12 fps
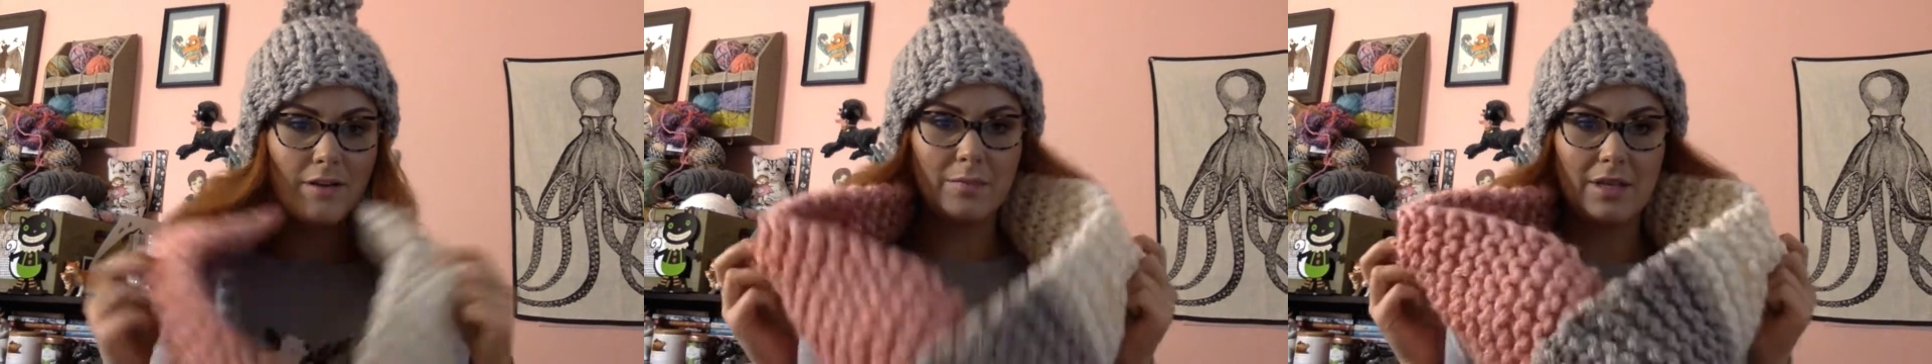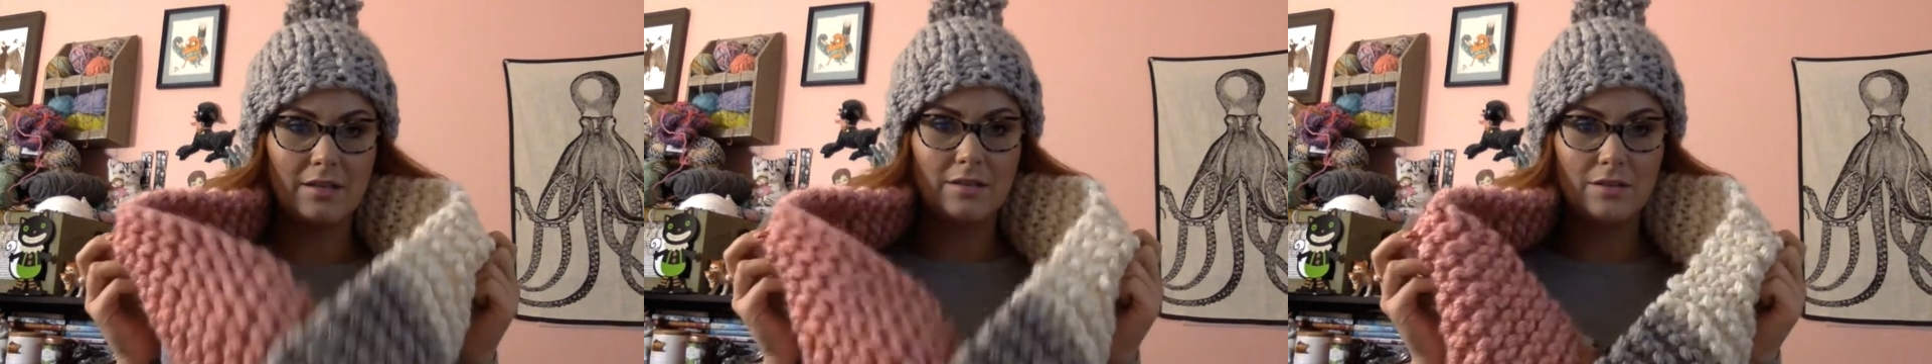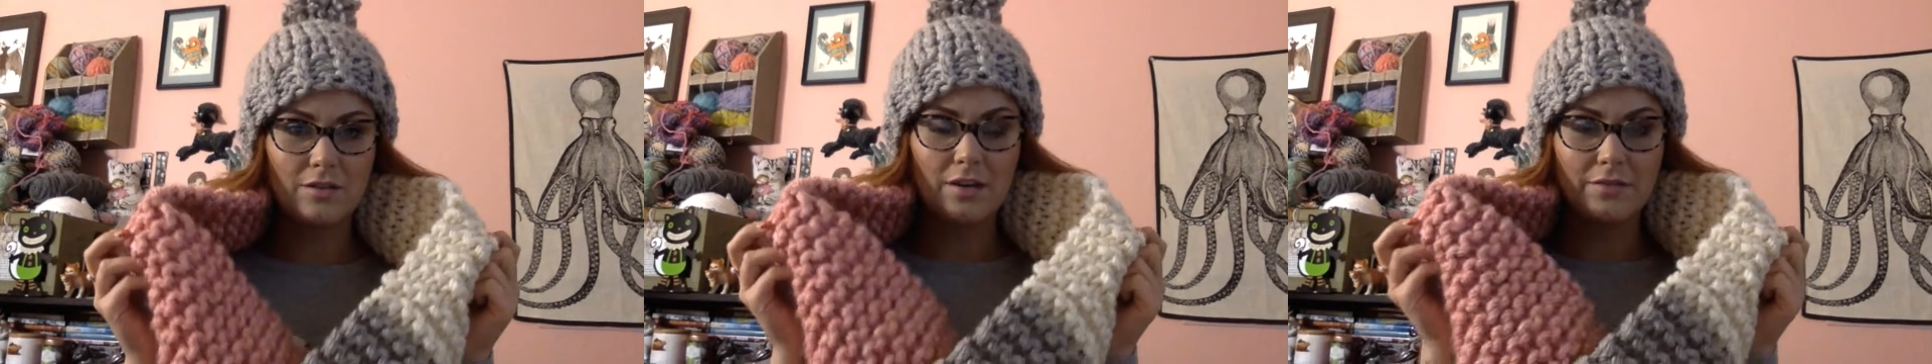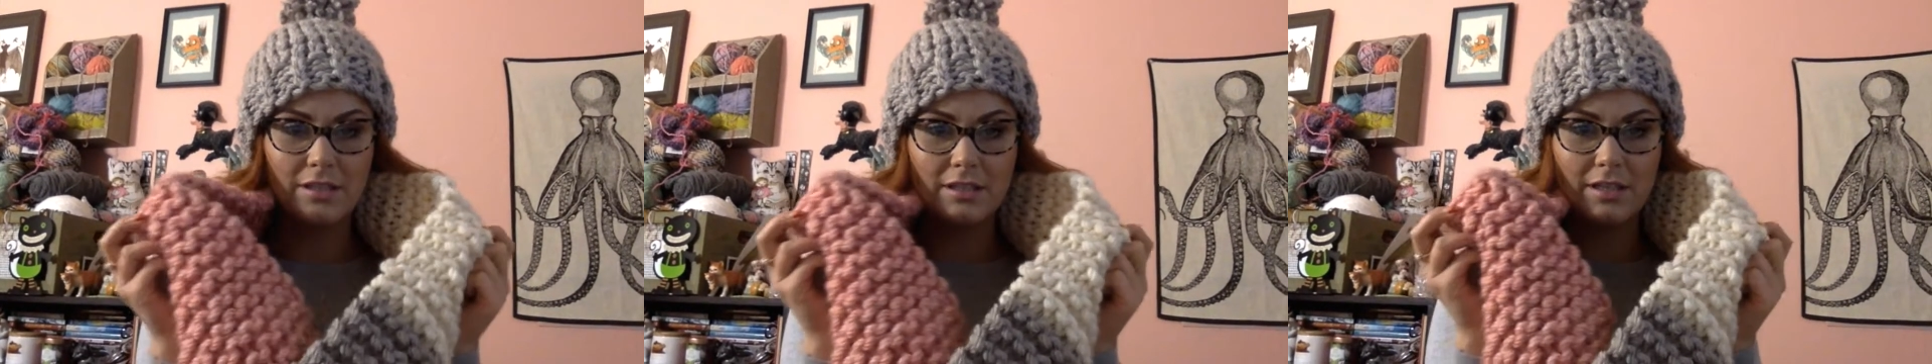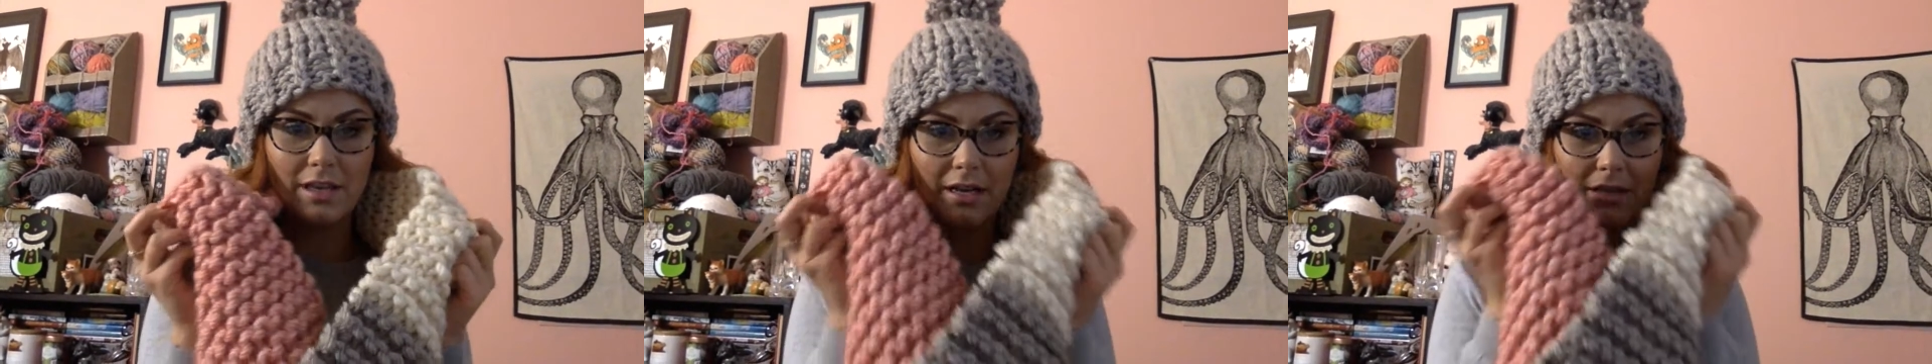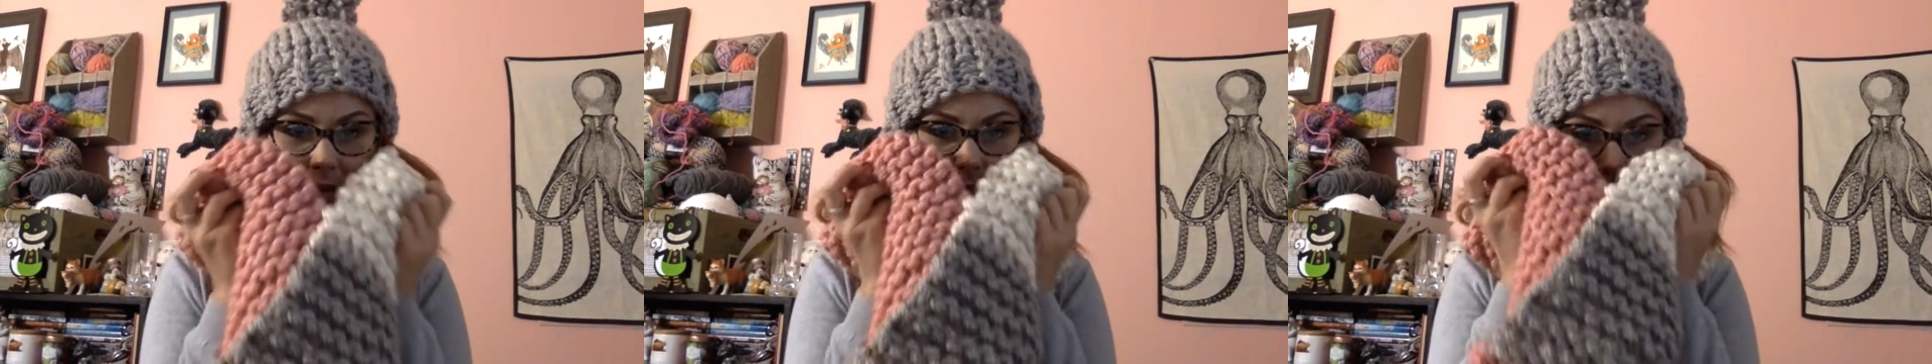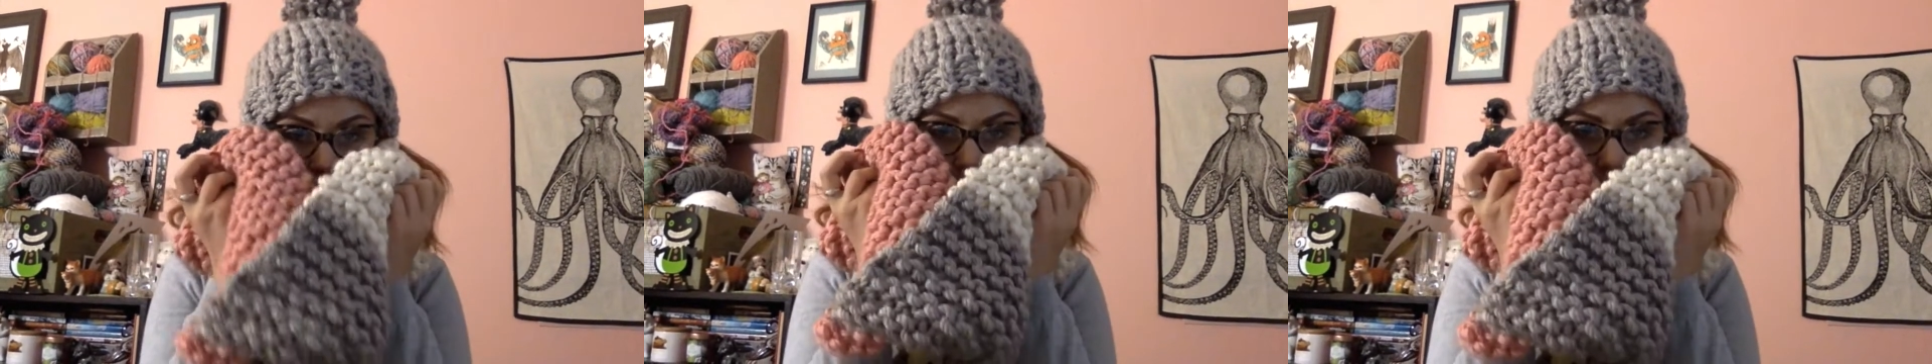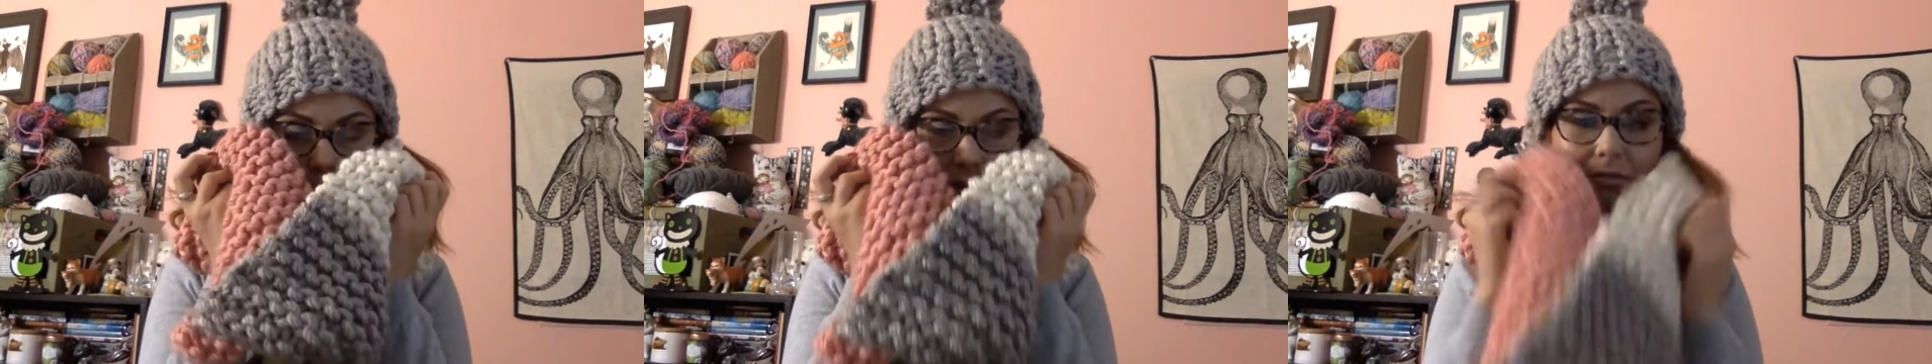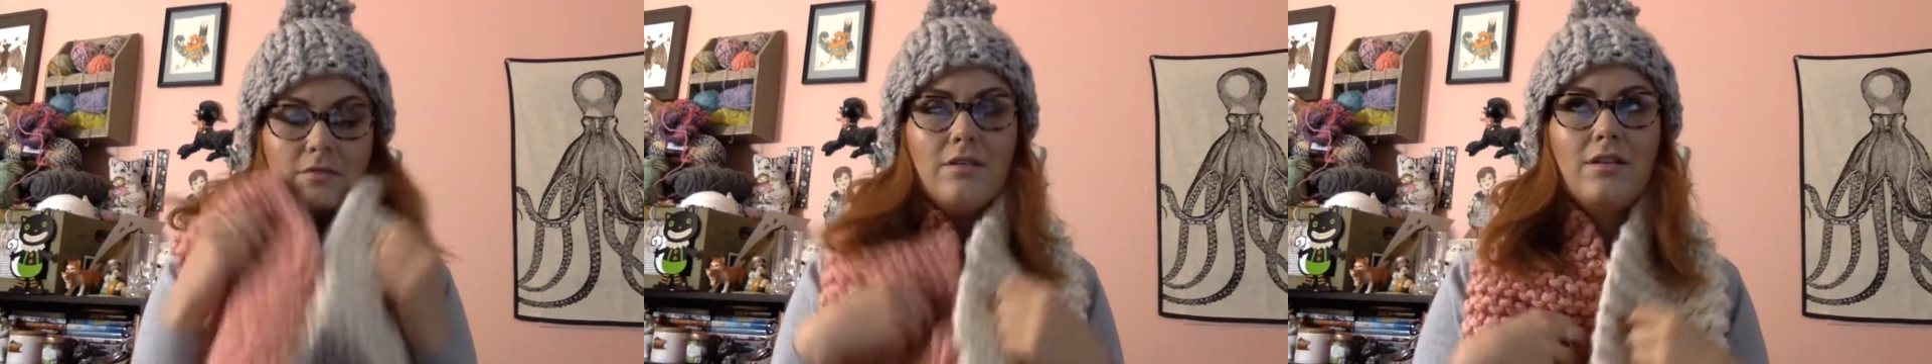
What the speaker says: the scarf's easy. I cast on,